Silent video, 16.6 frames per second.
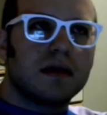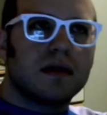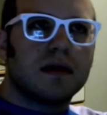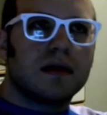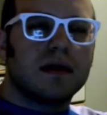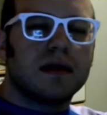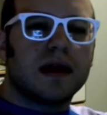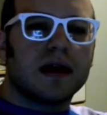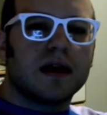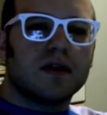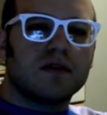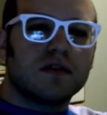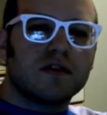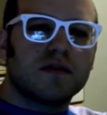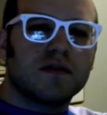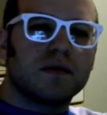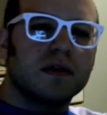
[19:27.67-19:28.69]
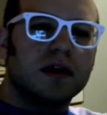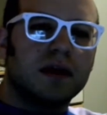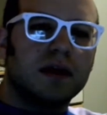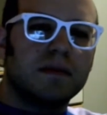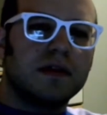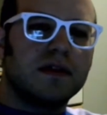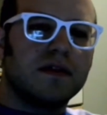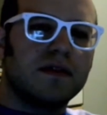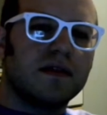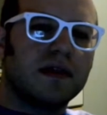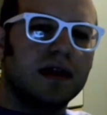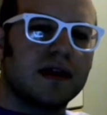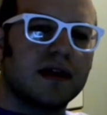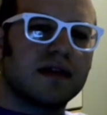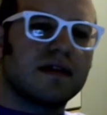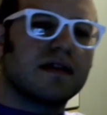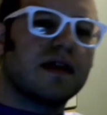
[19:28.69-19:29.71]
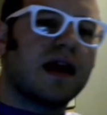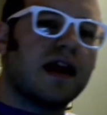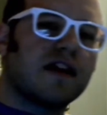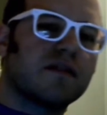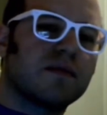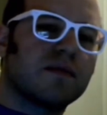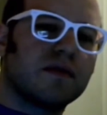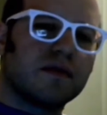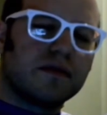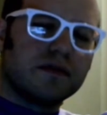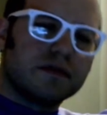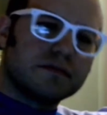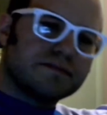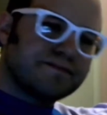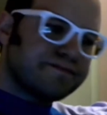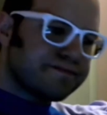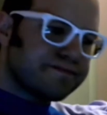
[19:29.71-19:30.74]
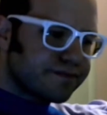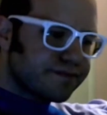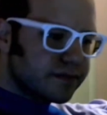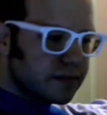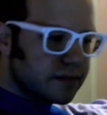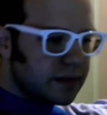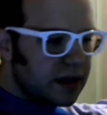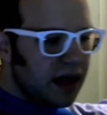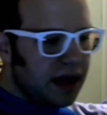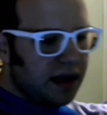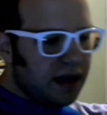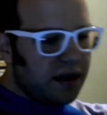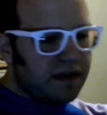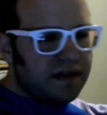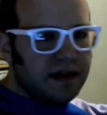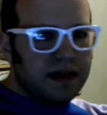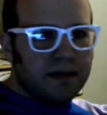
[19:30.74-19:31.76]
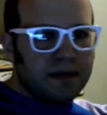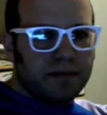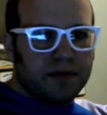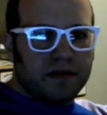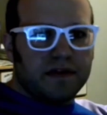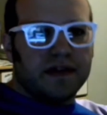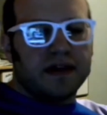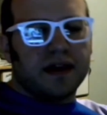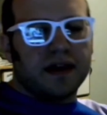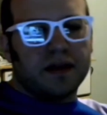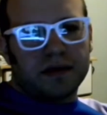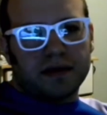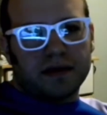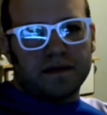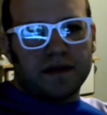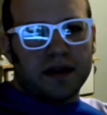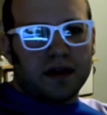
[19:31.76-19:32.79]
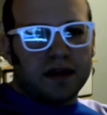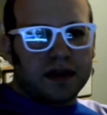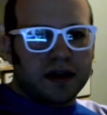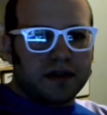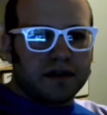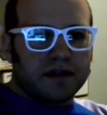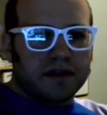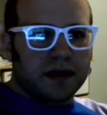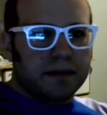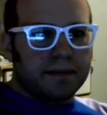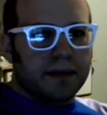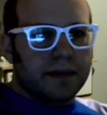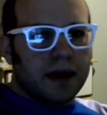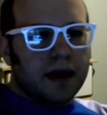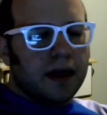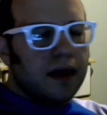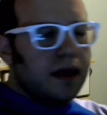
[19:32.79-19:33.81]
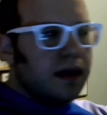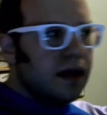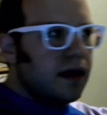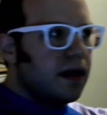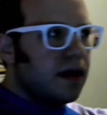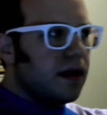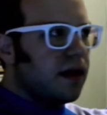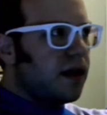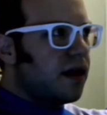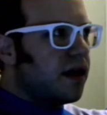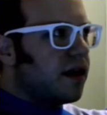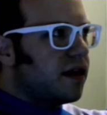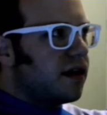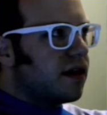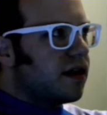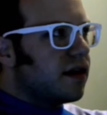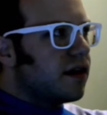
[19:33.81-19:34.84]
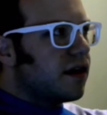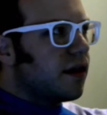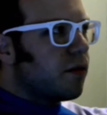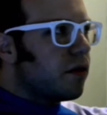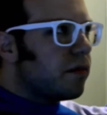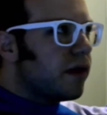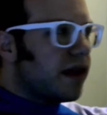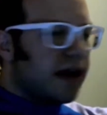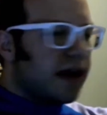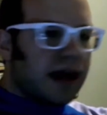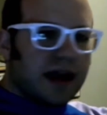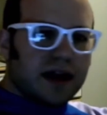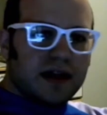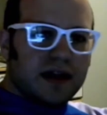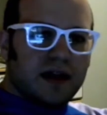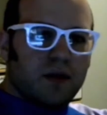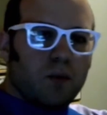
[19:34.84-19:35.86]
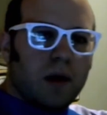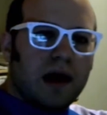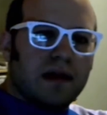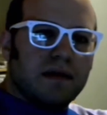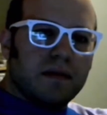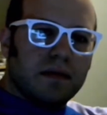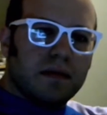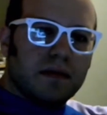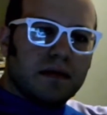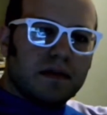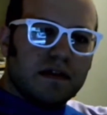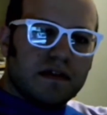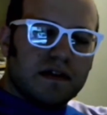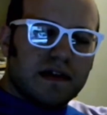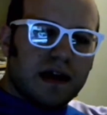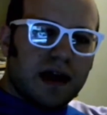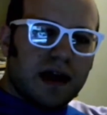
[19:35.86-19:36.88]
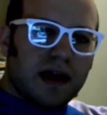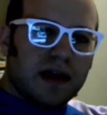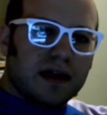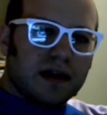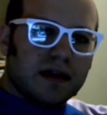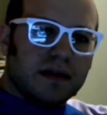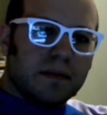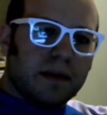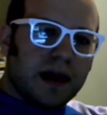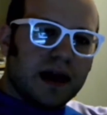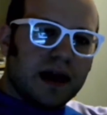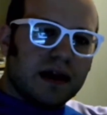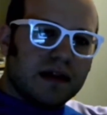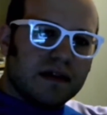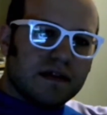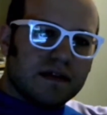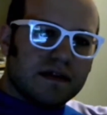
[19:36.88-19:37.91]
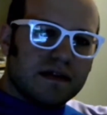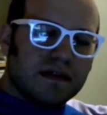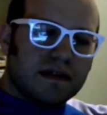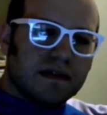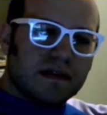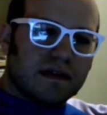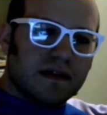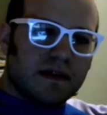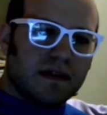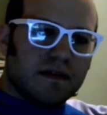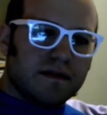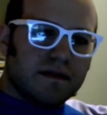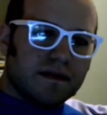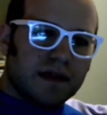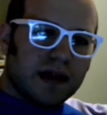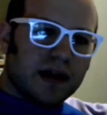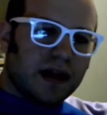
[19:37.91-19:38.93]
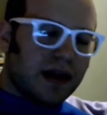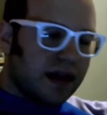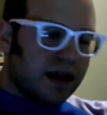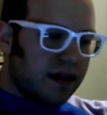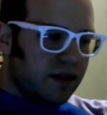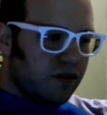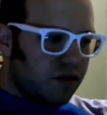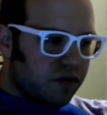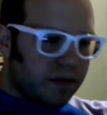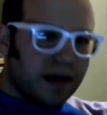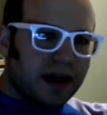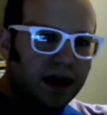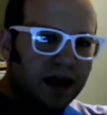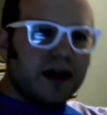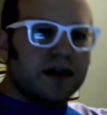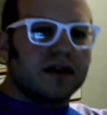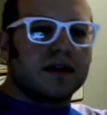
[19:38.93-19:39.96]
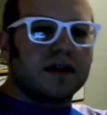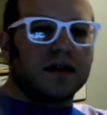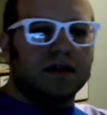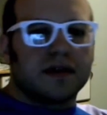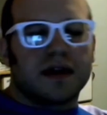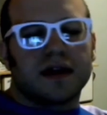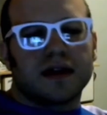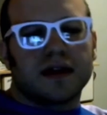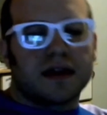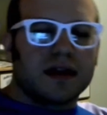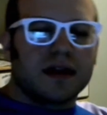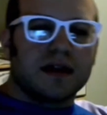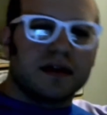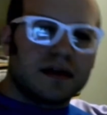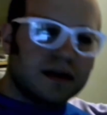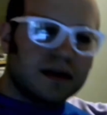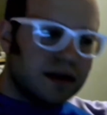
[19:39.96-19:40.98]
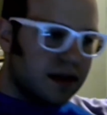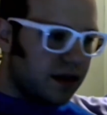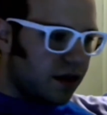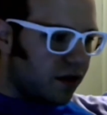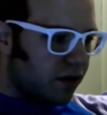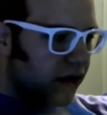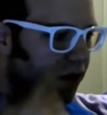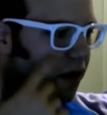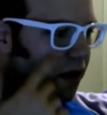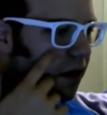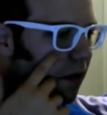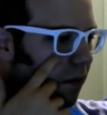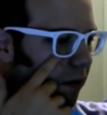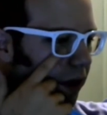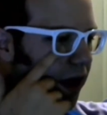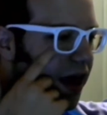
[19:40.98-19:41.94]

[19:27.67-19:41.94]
a nurse would come into the hospital room, and they would see the person there with the VR gear on, and there would be a wet stain on the pants and stuff, and the nurse would be oh no, not again, but